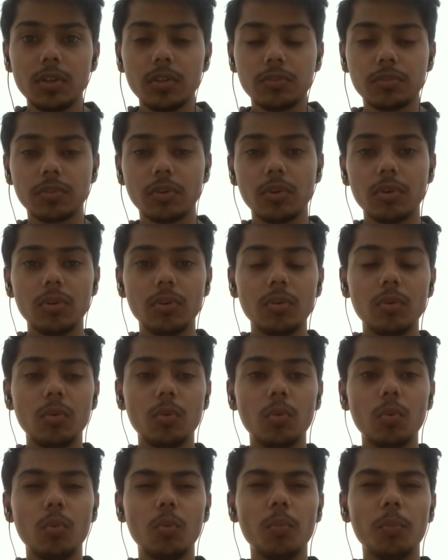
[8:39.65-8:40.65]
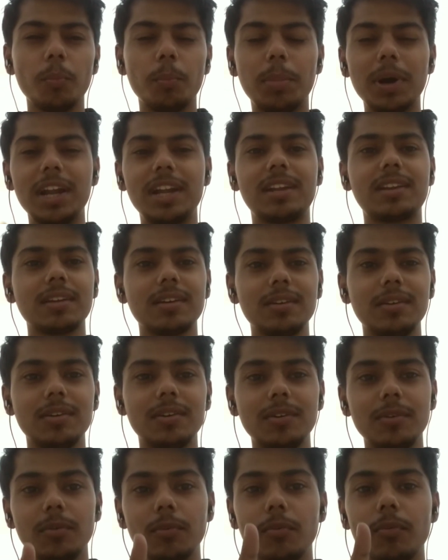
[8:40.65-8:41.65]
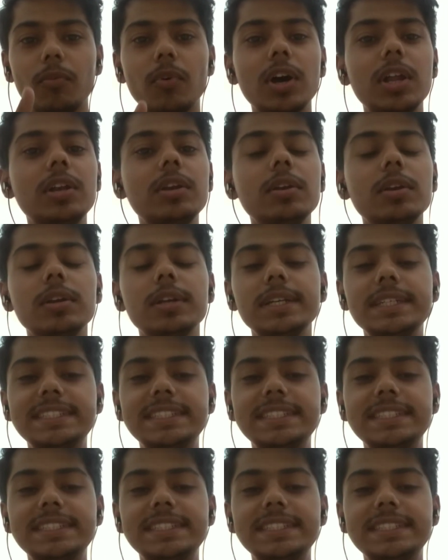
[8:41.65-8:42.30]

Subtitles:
So but one